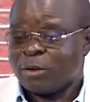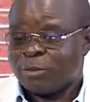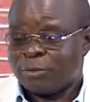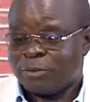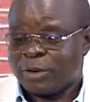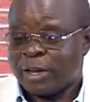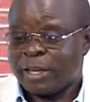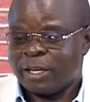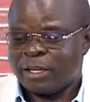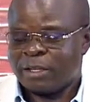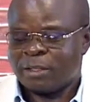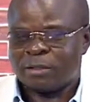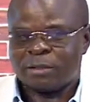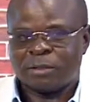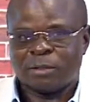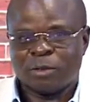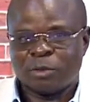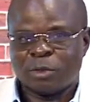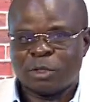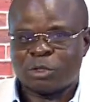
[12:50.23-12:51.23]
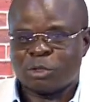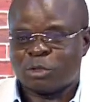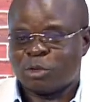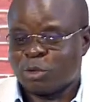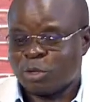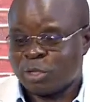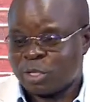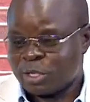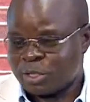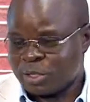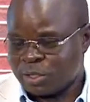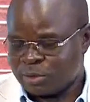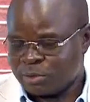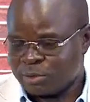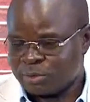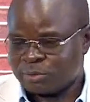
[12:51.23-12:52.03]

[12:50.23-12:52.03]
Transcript: fine, we should not